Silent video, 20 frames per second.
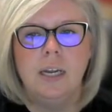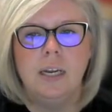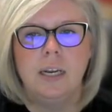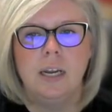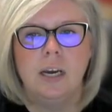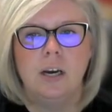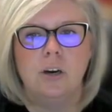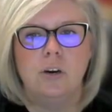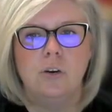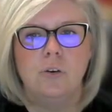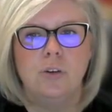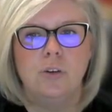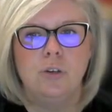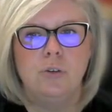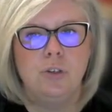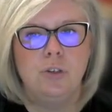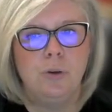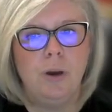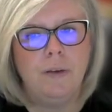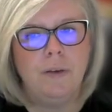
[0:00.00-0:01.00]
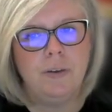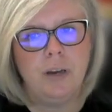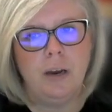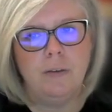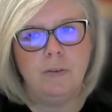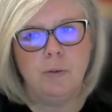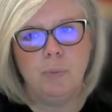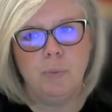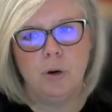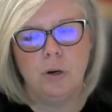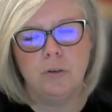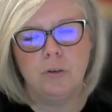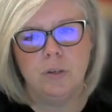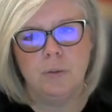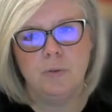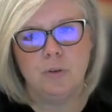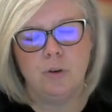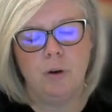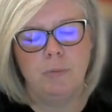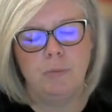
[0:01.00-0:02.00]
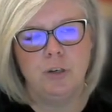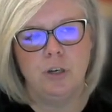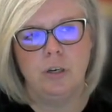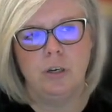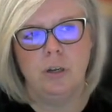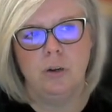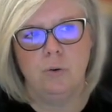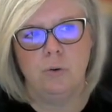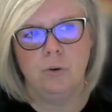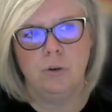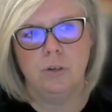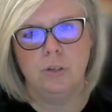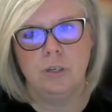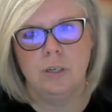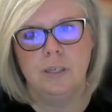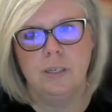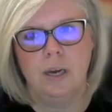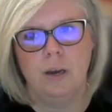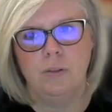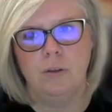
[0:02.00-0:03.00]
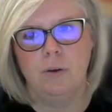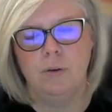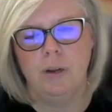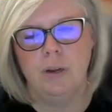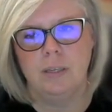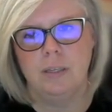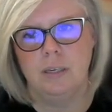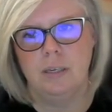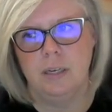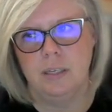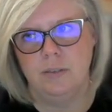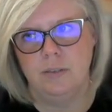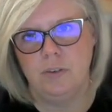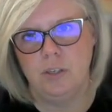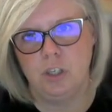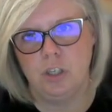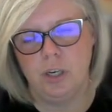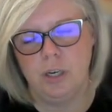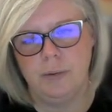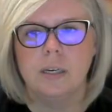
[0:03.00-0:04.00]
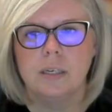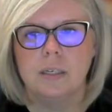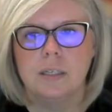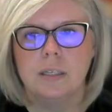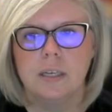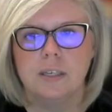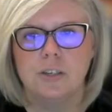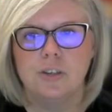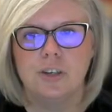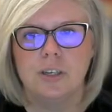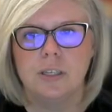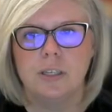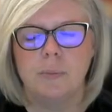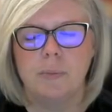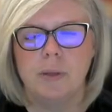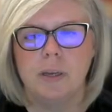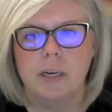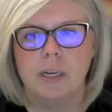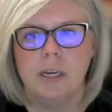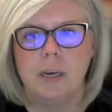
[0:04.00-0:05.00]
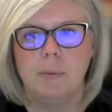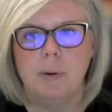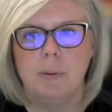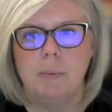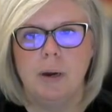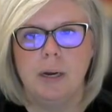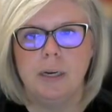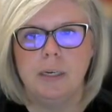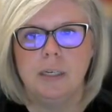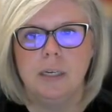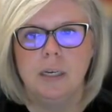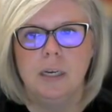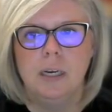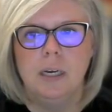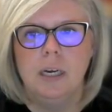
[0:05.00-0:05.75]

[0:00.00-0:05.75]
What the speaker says: Now you do have to have a pro subscription in order to download as an SVG. That's just something to keep in mind.